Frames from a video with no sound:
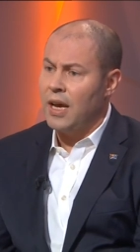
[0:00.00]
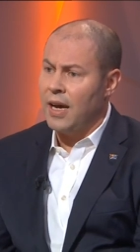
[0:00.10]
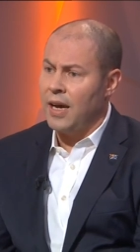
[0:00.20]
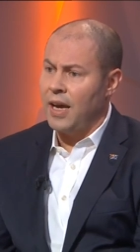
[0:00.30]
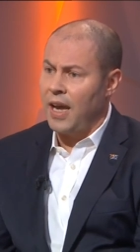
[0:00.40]

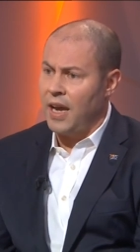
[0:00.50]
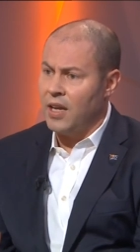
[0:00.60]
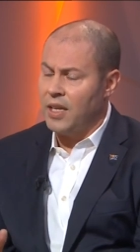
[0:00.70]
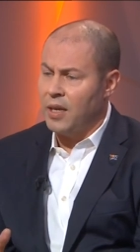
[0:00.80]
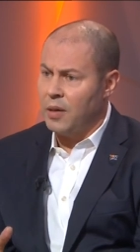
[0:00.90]
uh,
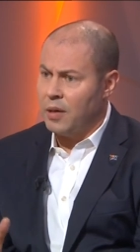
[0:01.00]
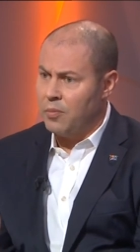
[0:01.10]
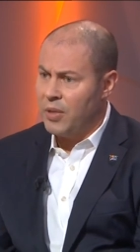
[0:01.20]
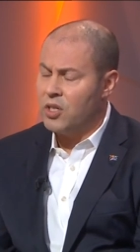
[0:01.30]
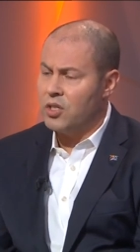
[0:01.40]
and the
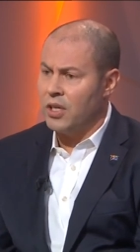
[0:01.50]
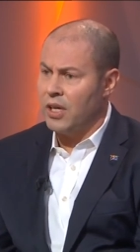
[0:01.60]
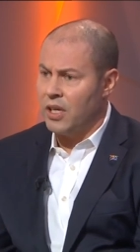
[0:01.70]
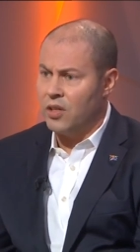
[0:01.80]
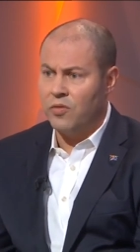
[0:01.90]

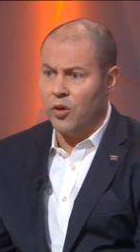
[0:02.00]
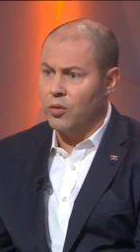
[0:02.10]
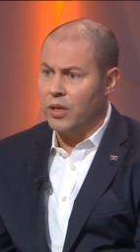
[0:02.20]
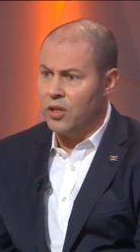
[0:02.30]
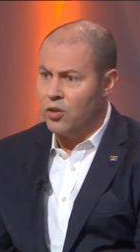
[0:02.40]
Minister is
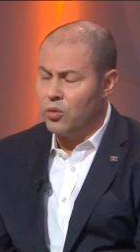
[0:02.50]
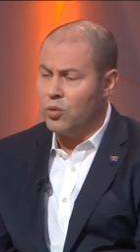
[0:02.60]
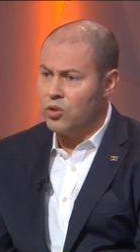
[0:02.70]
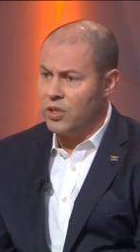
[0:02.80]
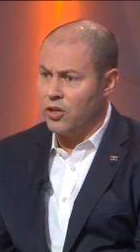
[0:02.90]
following the
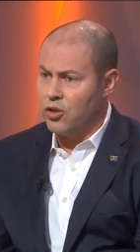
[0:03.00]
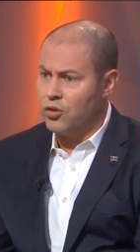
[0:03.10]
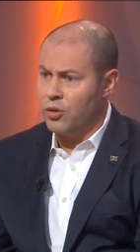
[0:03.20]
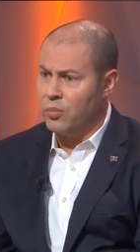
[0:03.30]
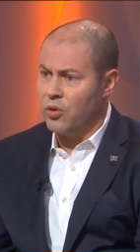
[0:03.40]
normal
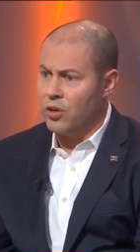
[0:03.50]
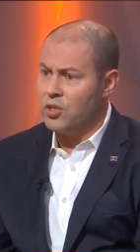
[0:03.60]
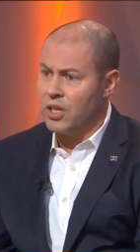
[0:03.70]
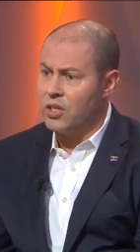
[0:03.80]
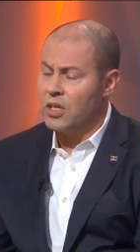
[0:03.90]
statutory
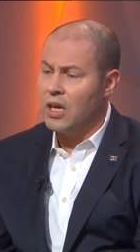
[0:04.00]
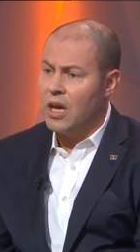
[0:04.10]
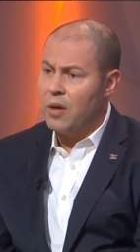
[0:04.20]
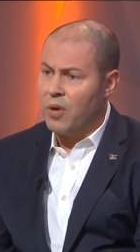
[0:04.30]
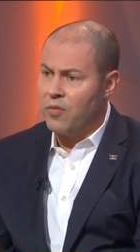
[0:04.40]
process.
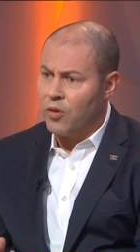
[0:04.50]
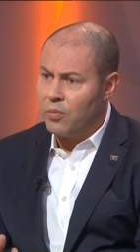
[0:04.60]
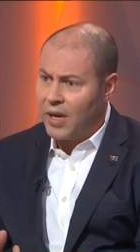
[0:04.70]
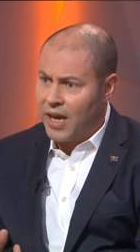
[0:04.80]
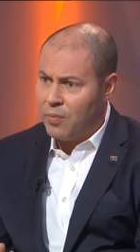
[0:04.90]
But
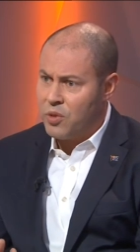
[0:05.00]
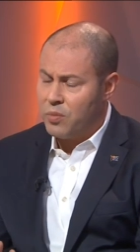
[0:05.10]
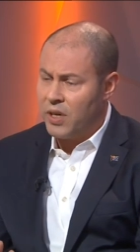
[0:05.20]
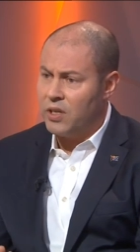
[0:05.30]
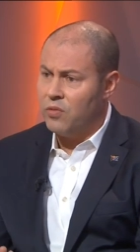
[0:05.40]
from our
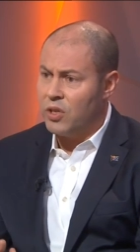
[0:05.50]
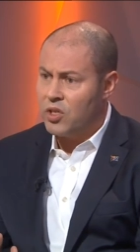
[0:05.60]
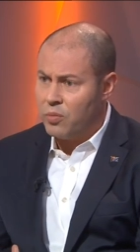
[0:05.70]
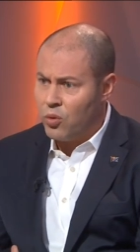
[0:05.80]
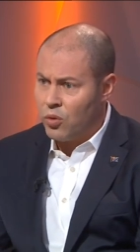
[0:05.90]
perspective, we
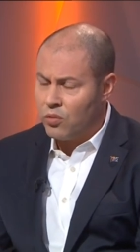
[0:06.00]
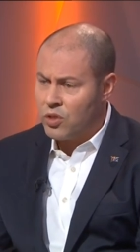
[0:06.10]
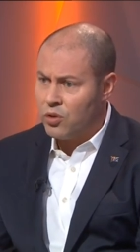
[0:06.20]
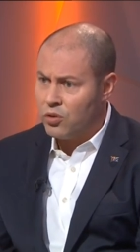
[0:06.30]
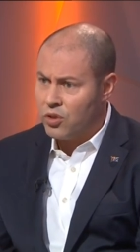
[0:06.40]
support
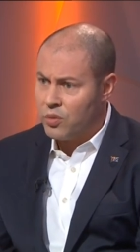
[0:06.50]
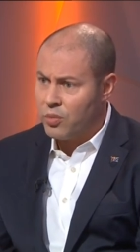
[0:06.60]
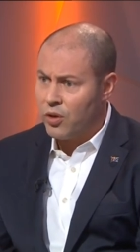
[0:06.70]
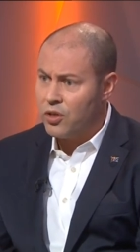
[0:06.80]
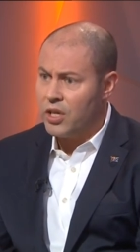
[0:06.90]
resources
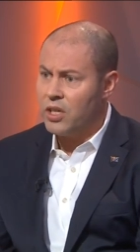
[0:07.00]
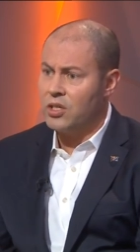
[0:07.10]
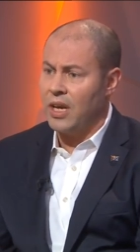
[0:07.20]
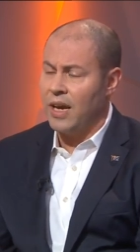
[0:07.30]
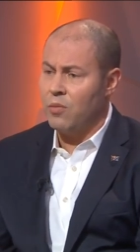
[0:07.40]

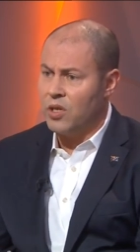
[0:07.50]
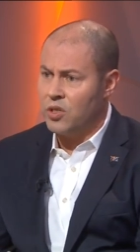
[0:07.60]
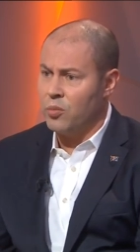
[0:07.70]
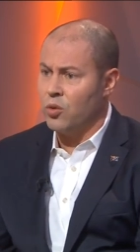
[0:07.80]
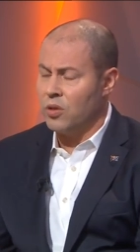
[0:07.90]
projects and we
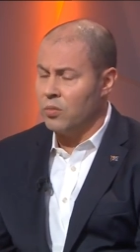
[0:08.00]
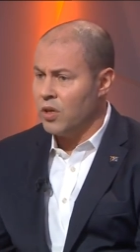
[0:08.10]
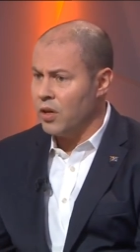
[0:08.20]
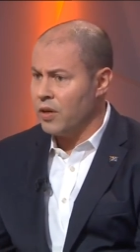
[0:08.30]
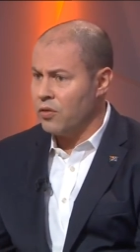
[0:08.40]
support them
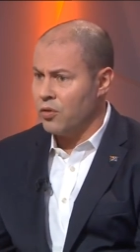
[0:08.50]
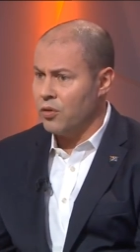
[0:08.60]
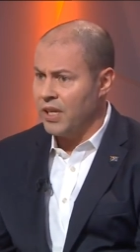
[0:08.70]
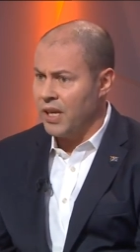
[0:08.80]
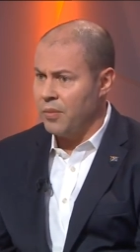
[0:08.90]
going
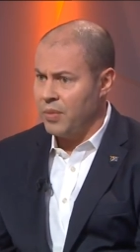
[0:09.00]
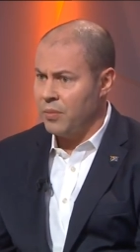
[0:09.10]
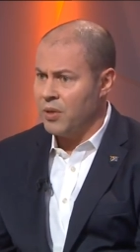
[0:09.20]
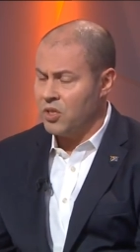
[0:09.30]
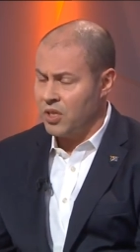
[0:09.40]
through the
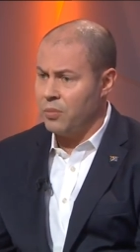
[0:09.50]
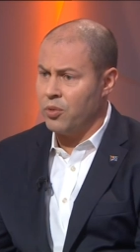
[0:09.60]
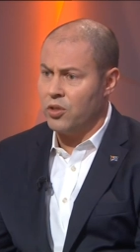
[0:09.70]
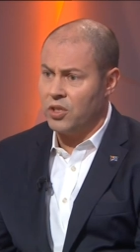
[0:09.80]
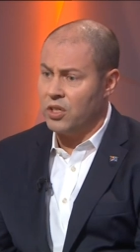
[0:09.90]
EPBC
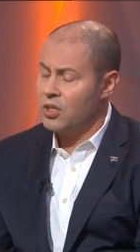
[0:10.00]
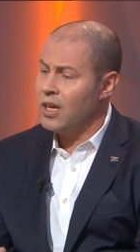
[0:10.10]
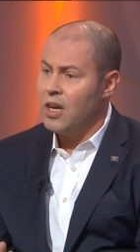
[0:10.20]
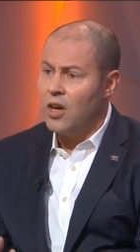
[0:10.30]
process.